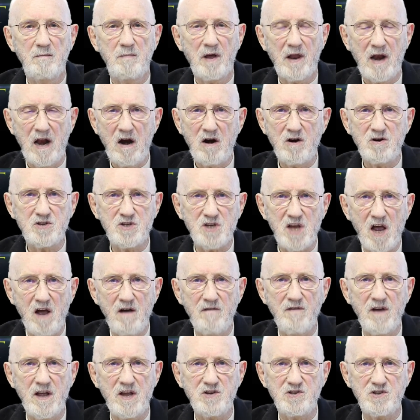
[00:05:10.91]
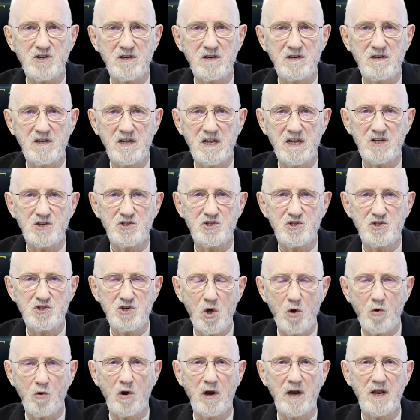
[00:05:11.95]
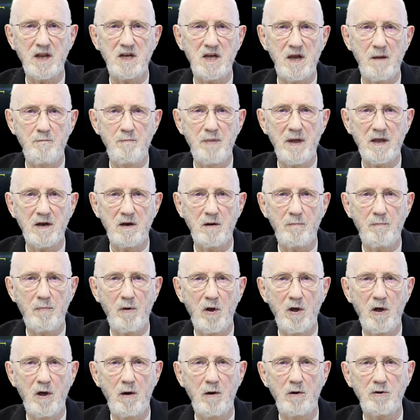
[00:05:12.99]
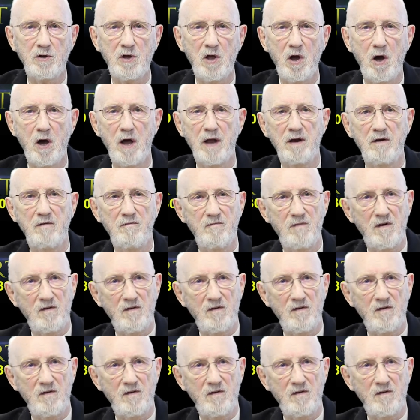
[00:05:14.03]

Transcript: that our salvation is totally dependent on God.